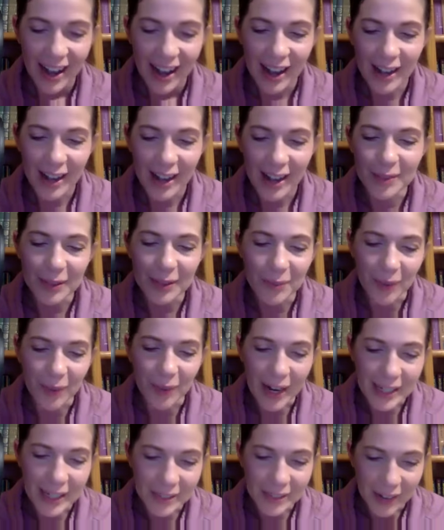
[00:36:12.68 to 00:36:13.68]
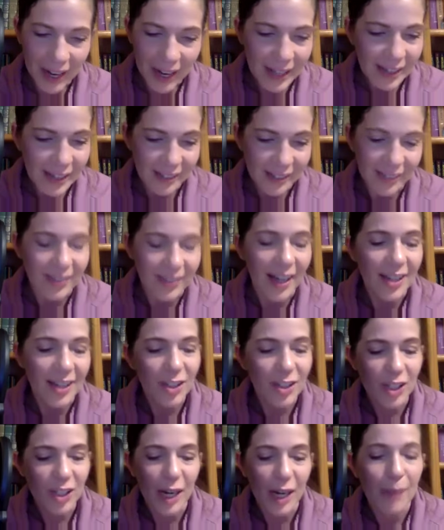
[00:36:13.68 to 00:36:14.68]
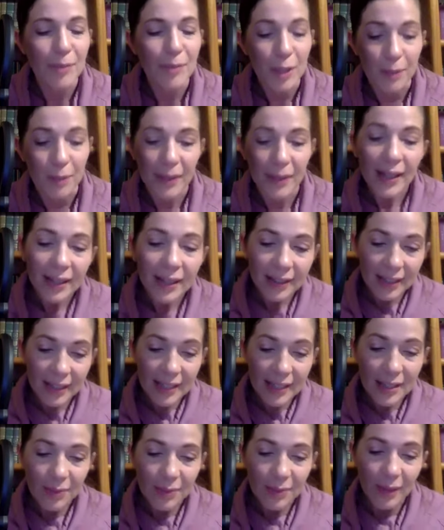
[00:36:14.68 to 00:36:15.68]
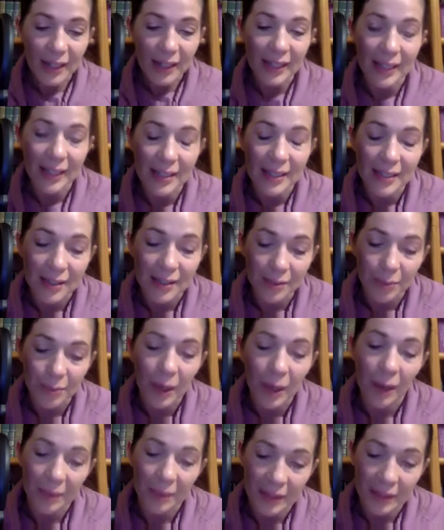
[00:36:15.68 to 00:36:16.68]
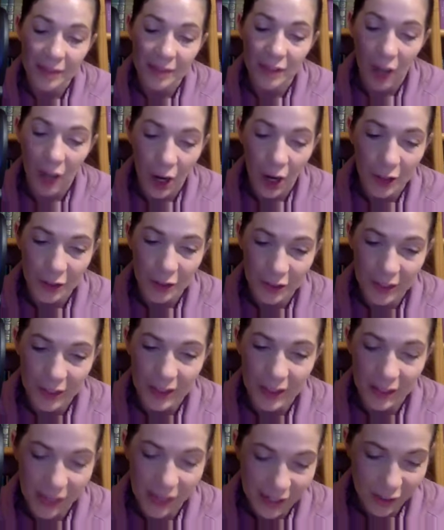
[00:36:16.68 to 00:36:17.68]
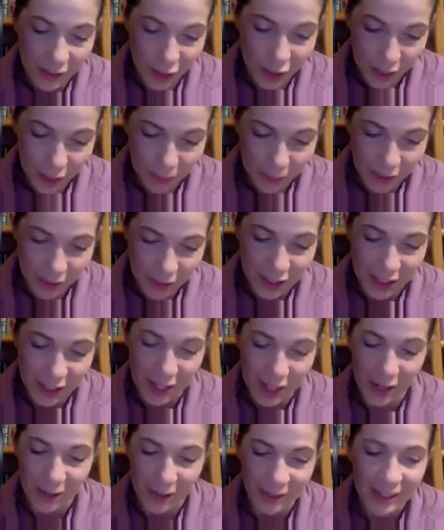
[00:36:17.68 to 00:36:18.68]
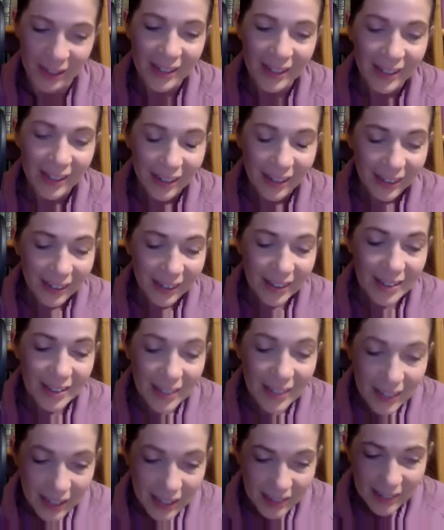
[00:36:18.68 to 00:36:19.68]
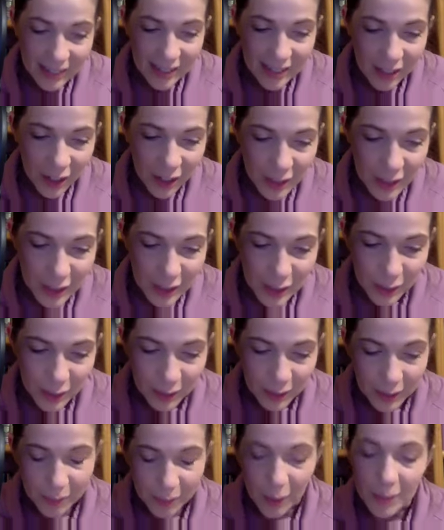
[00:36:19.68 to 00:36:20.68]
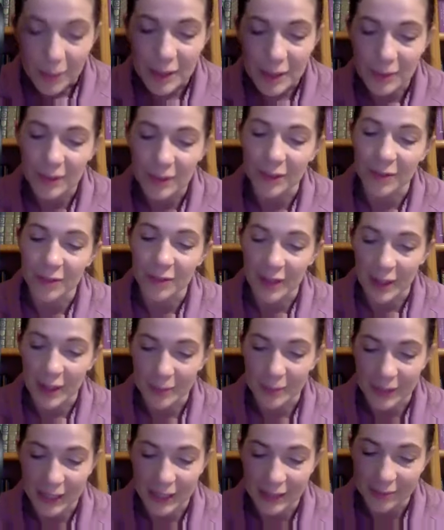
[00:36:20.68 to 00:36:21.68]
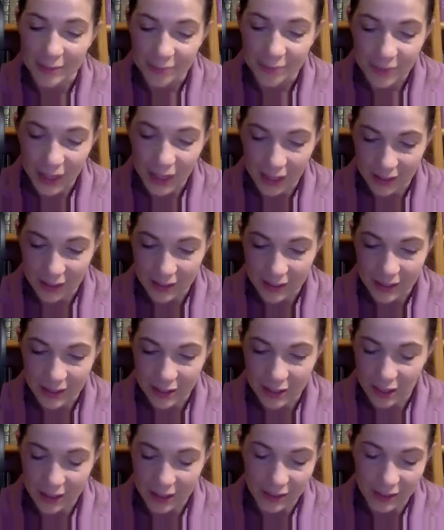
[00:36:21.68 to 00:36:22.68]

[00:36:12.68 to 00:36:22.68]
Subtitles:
I'm like, why do I get the last chapter? But this one is probably even harder than the last chapter. So, because it's all these sweet moments of their family, and it's just,